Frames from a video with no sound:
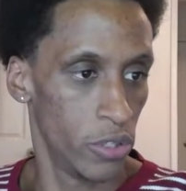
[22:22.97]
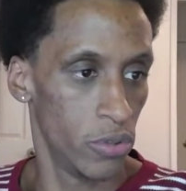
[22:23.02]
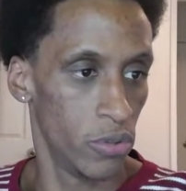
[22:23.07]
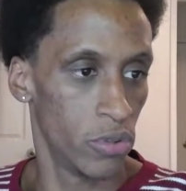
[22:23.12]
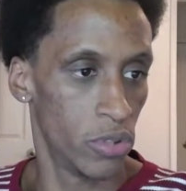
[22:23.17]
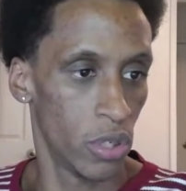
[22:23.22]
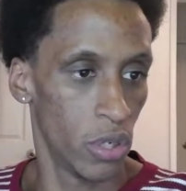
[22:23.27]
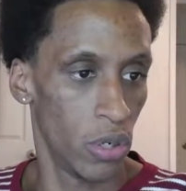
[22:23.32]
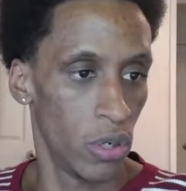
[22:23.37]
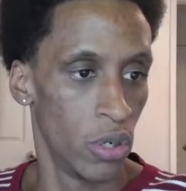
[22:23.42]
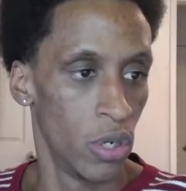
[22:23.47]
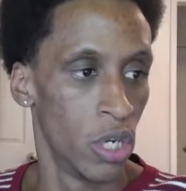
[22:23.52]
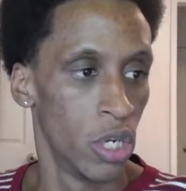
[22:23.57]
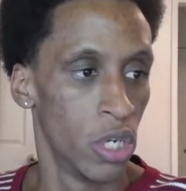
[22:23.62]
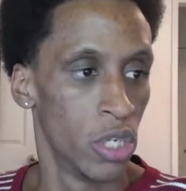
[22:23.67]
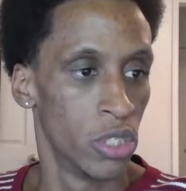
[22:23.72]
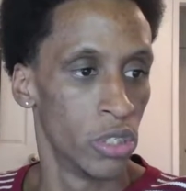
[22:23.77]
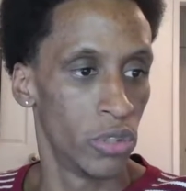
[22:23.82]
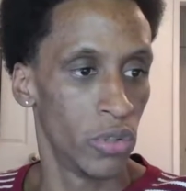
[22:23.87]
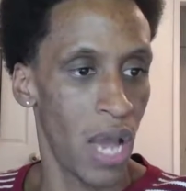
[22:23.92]
So
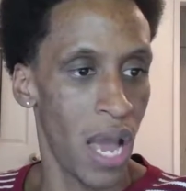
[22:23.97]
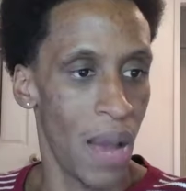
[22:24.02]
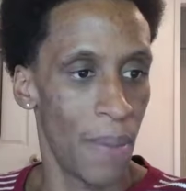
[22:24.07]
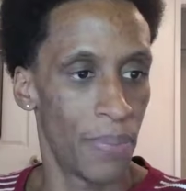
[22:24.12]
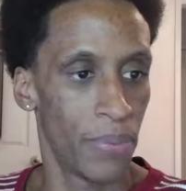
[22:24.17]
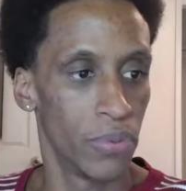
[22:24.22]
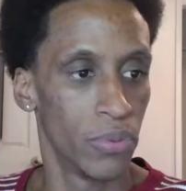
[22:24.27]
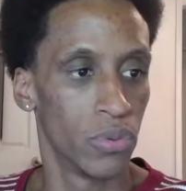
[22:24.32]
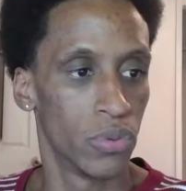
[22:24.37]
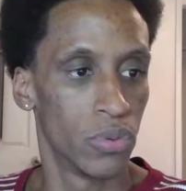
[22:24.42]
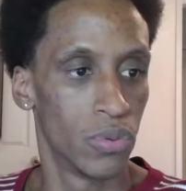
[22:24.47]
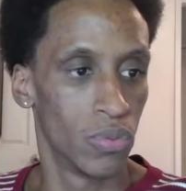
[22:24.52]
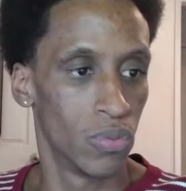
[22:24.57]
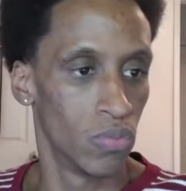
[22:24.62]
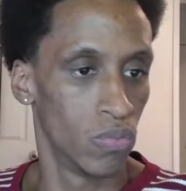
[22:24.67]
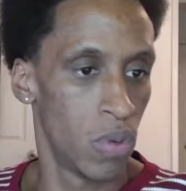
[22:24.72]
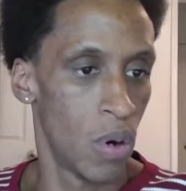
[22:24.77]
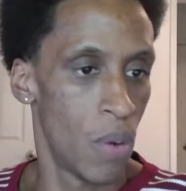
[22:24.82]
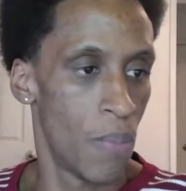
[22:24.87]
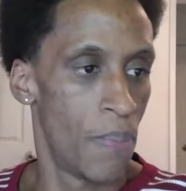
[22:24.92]
Apple's
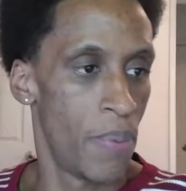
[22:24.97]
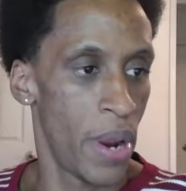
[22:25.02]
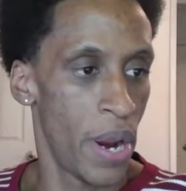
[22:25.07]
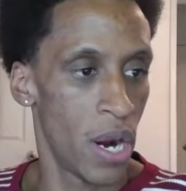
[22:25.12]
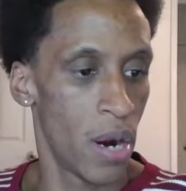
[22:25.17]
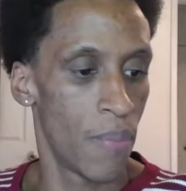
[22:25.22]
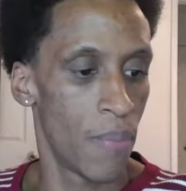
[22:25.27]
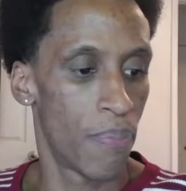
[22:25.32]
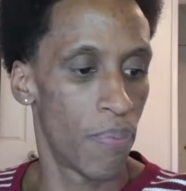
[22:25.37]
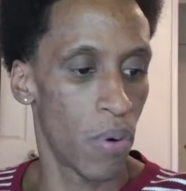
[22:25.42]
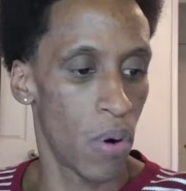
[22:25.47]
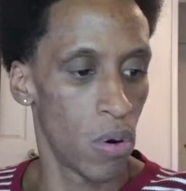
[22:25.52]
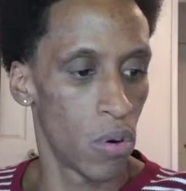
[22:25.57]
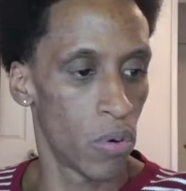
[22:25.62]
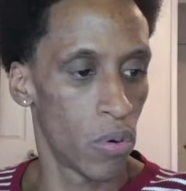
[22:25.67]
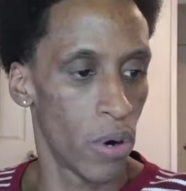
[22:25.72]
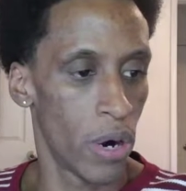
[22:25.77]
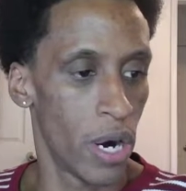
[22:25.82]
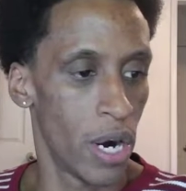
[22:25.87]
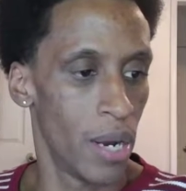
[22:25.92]
repair
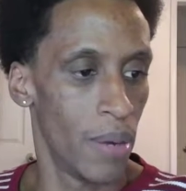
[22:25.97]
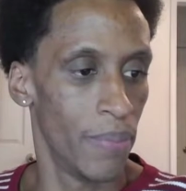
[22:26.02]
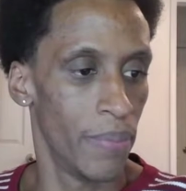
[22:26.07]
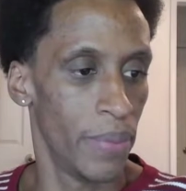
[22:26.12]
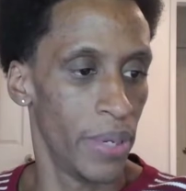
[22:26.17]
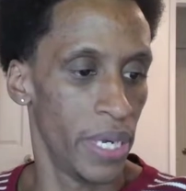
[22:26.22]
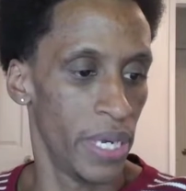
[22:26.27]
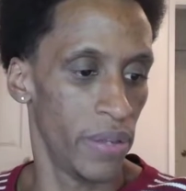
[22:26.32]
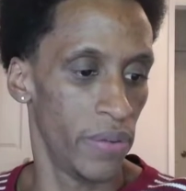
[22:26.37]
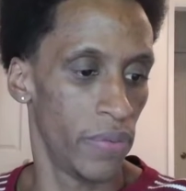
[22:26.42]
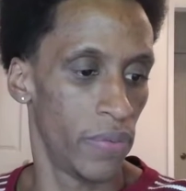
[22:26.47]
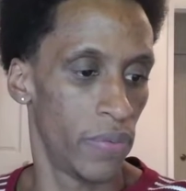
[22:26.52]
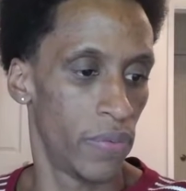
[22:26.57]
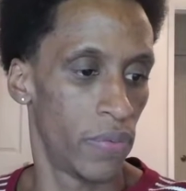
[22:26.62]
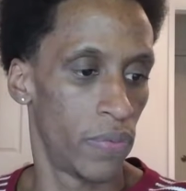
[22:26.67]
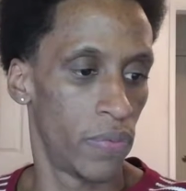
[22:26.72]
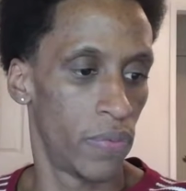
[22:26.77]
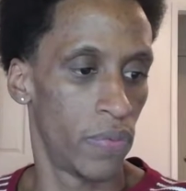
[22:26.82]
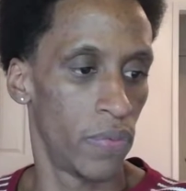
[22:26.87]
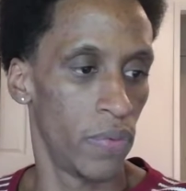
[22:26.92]
program
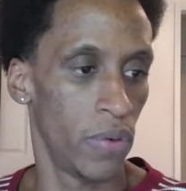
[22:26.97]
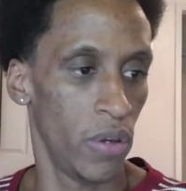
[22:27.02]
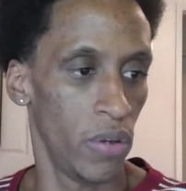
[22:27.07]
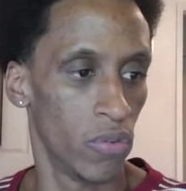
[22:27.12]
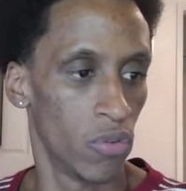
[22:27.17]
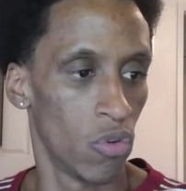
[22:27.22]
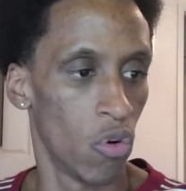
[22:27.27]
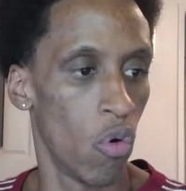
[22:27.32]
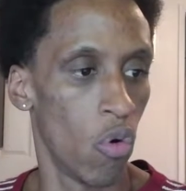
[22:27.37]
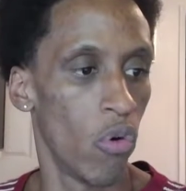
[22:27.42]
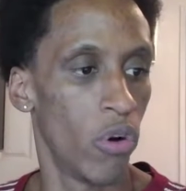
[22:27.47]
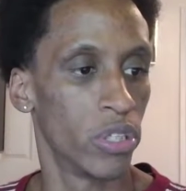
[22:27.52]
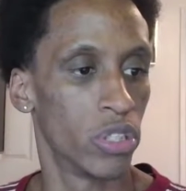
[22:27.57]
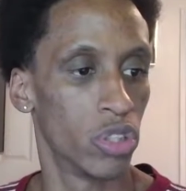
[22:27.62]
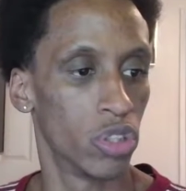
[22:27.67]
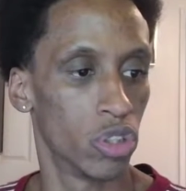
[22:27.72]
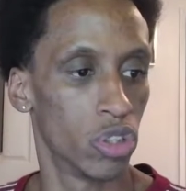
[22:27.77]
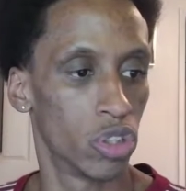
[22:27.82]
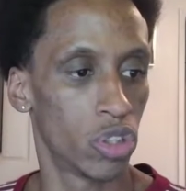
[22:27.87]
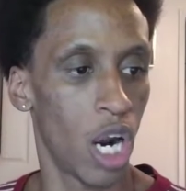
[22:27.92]
is going to
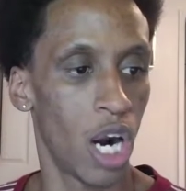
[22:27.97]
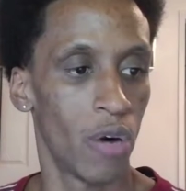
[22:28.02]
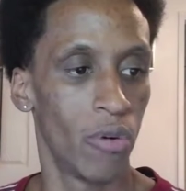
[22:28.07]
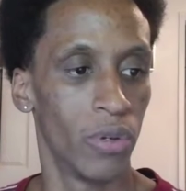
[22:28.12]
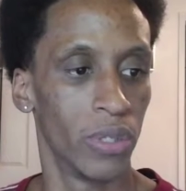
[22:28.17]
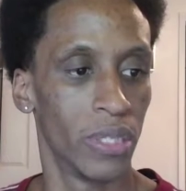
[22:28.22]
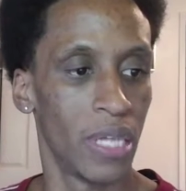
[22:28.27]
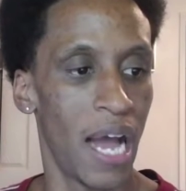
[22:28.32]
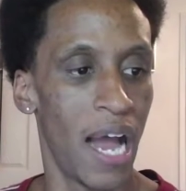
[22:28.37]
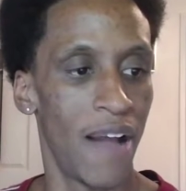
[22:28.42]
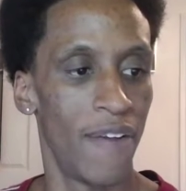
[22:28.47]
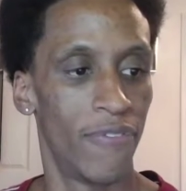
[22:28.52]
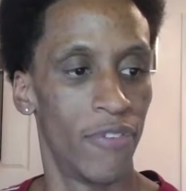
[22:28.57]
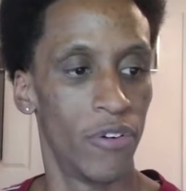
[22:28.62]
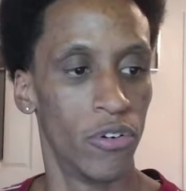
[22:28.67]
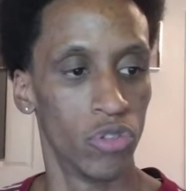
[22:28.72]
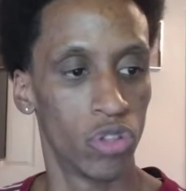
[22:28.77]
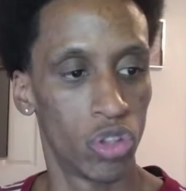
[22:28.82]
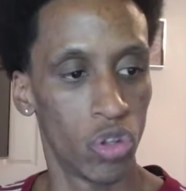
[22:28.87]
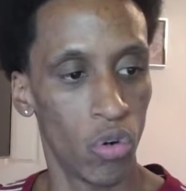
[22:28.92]
start with the
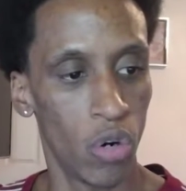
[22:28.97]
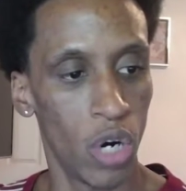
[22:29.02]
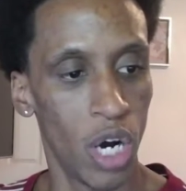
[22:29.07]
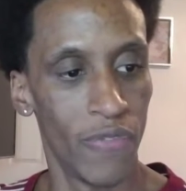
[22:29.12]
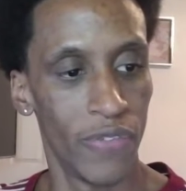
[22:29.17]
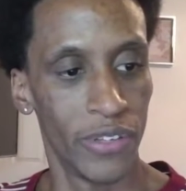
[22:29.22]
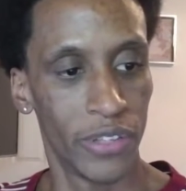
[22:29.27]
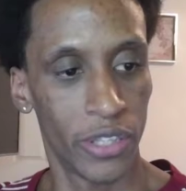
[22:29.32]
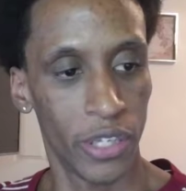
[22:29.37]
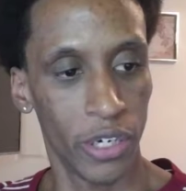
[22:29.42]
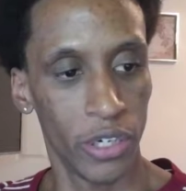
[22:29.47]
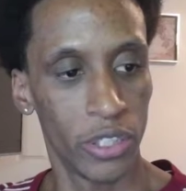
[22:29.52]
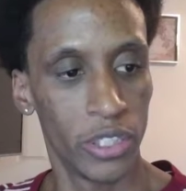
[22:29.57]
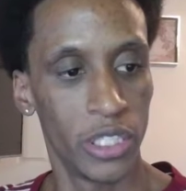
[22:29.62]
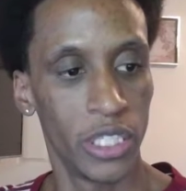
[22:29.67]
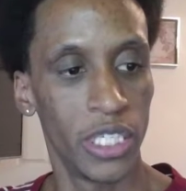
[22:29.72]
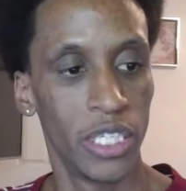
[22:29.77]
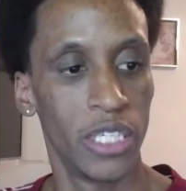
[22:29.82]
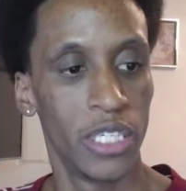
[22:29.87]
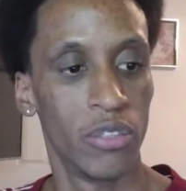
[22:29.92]
iPhone 12 and
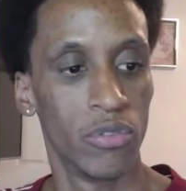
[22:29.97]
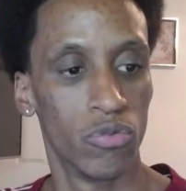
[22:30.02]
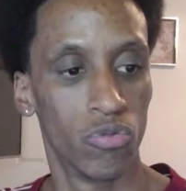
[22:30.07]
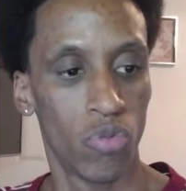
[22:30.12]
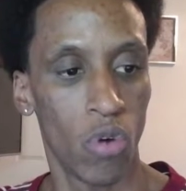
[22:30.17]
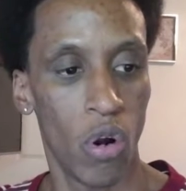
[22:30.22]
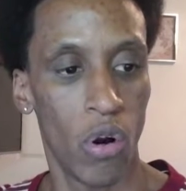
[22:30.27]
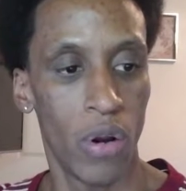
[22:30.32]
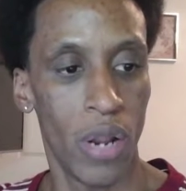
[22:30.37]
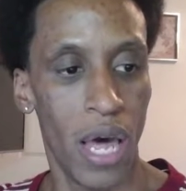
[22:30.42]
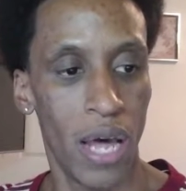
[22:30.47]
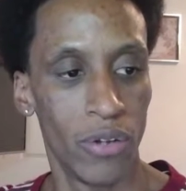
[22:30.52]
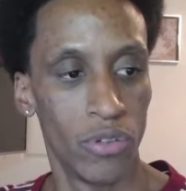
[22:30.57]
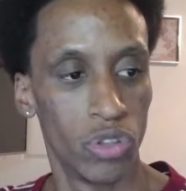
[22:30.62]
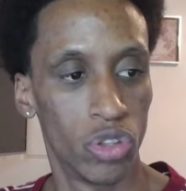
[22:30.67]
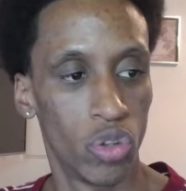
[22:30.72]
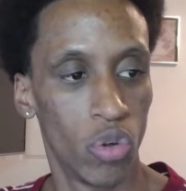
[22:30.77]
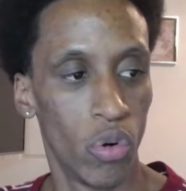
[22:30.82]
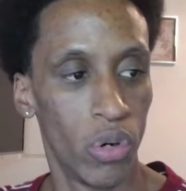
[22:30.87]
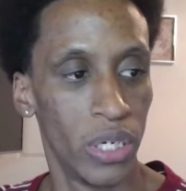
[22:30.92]
13. It's rolling out in
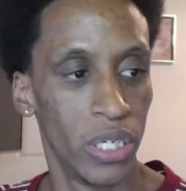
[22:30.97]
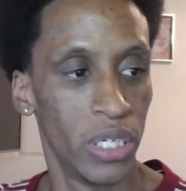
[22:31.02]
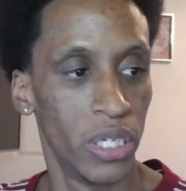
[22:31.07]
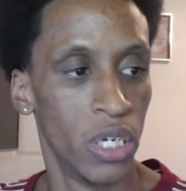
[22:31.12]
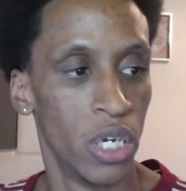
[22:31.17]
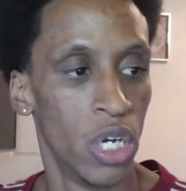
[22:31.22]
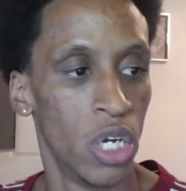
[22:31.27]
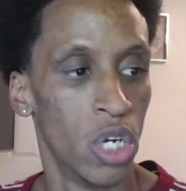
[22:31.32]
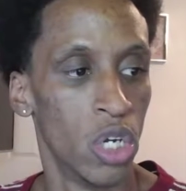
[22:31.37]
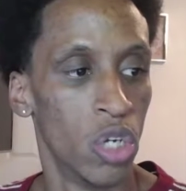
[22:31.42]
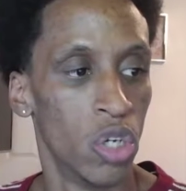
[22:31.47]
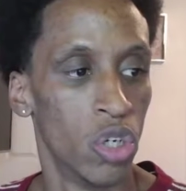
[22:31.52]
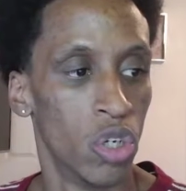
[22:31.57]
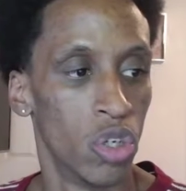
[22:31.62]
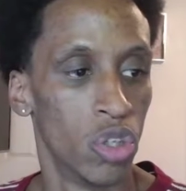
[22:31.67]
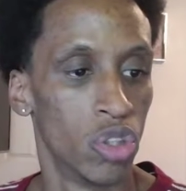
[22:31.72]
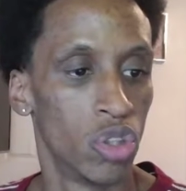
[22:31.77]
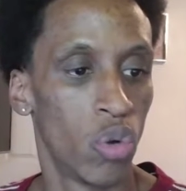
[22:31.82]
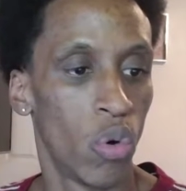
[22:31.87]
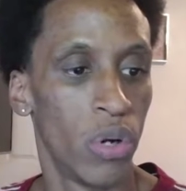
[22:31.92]

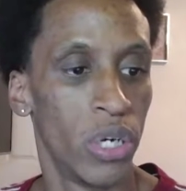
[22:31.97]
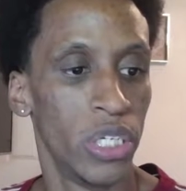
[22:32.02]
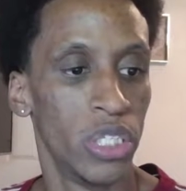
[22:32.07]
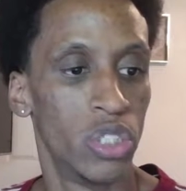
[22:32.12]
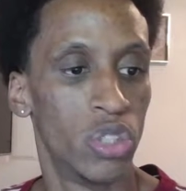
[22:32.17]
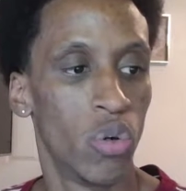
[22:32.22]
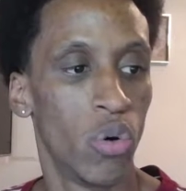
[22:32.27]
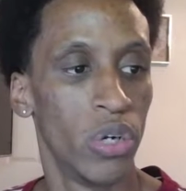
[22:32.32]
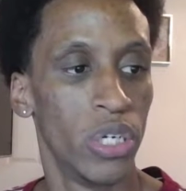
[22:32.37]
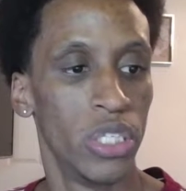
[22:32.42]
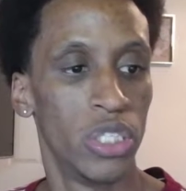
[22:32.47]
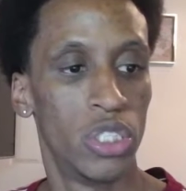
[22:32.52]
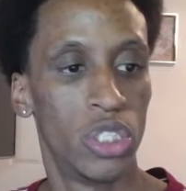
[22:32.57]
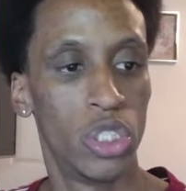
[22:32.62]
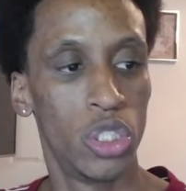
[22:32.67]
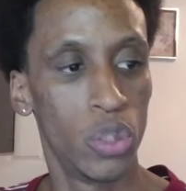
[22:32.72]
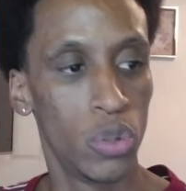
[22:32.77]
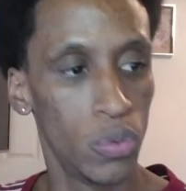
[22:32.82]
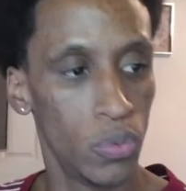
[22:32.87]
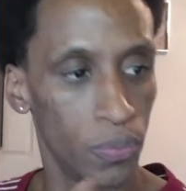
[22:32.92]

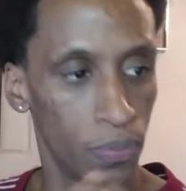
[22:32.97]
2022.